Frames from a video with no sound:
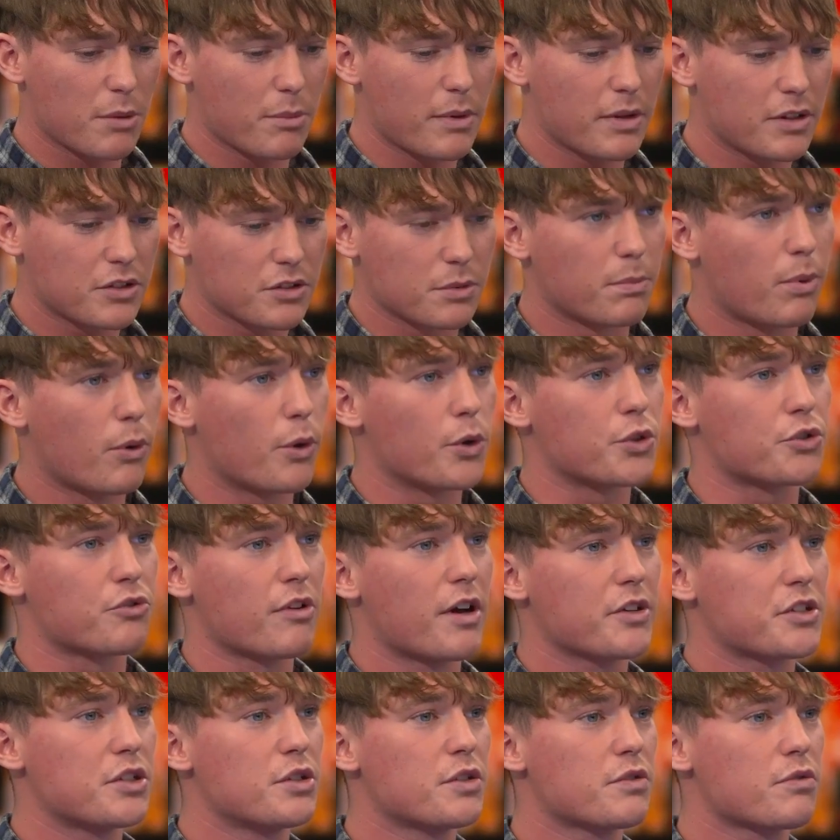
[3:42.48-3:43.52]
to bring some pork
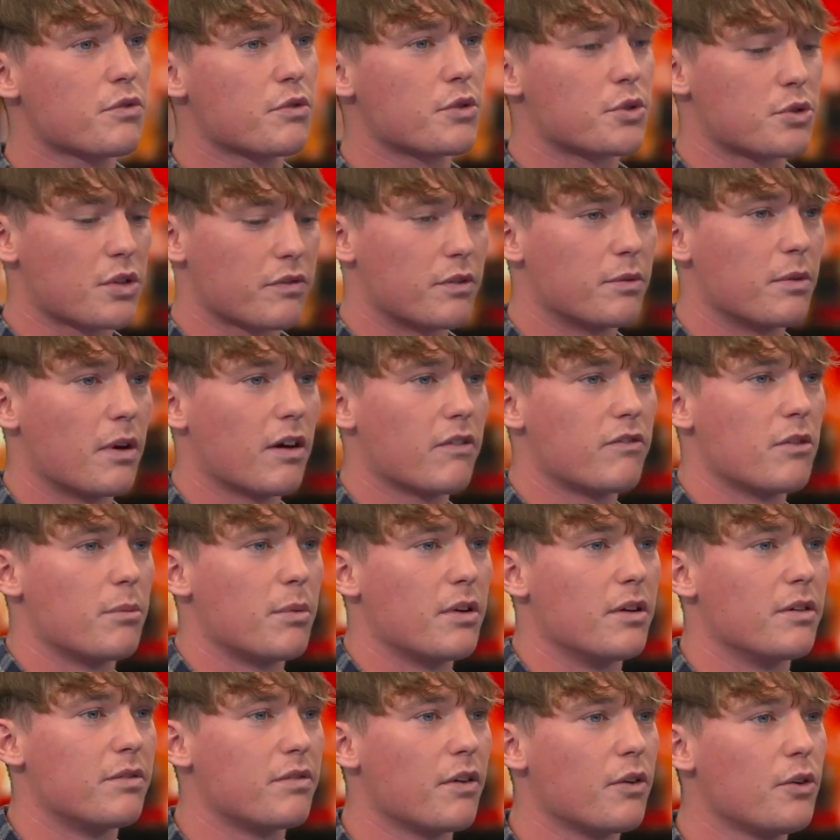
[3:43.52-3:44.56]
scratchings for us to have a, have a
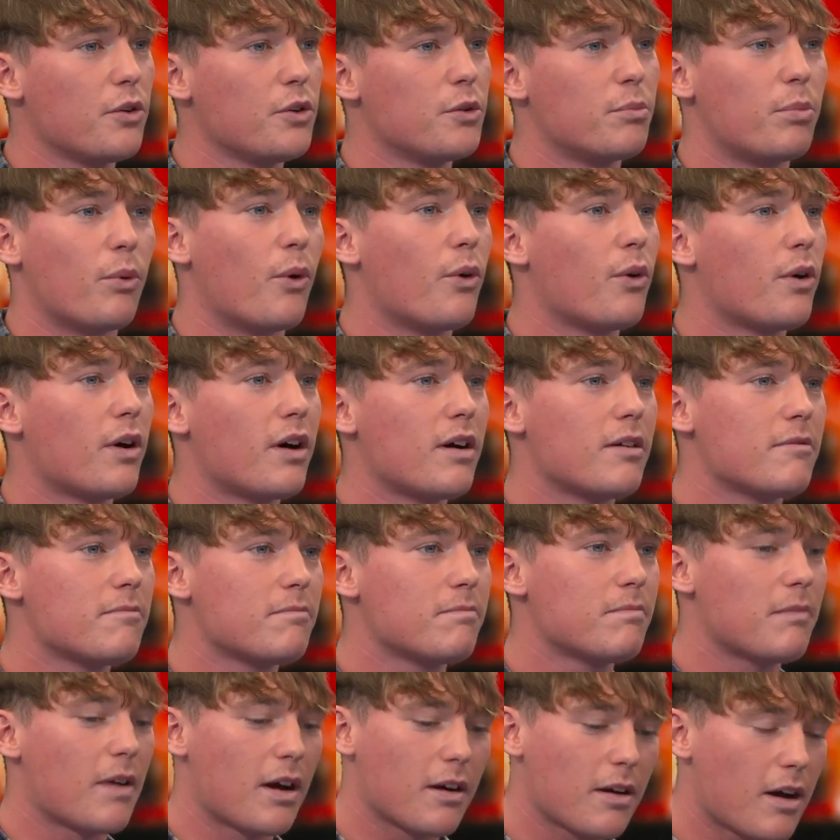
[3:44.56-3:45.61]
bit of food. i love.
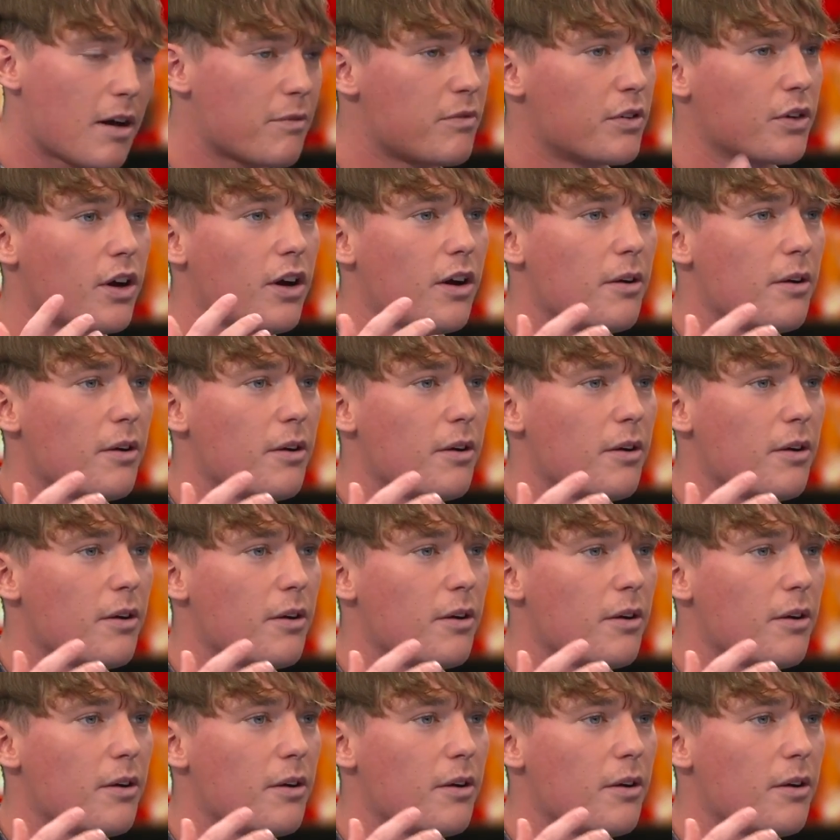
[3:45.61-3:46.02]
What's your favourite